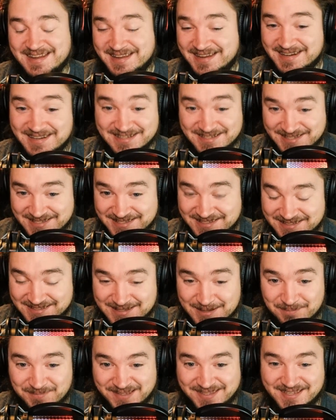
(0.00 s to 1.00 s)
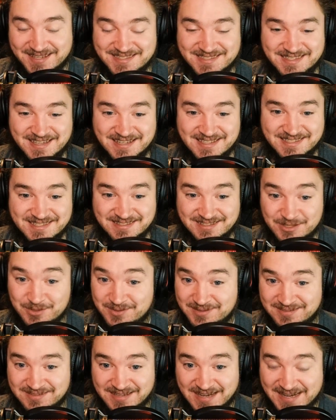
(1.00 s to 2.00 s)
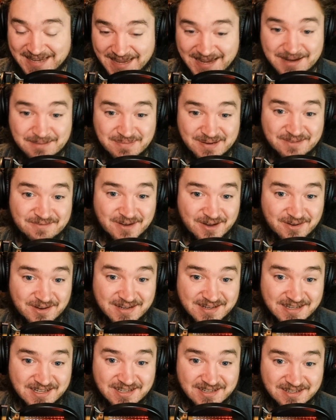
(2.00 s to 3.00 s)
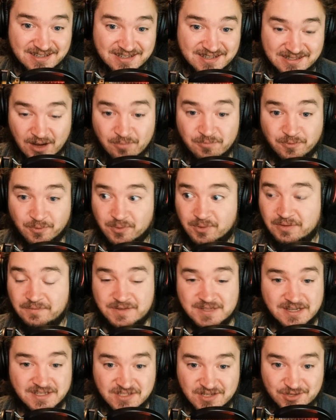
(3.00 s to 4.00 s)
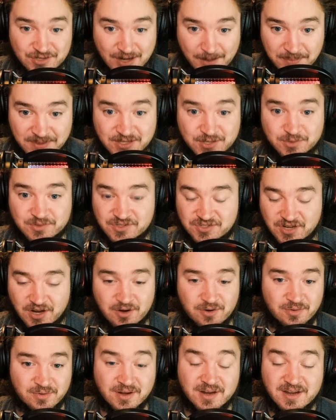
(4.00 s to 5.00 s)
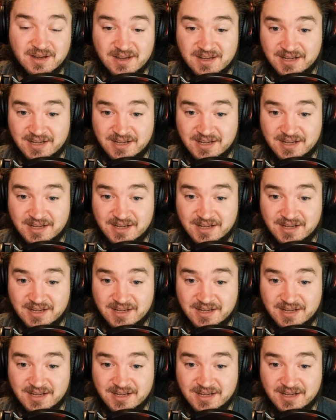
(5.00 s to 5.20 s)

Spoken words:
it is something it can be very helpful if he has to drop into a zone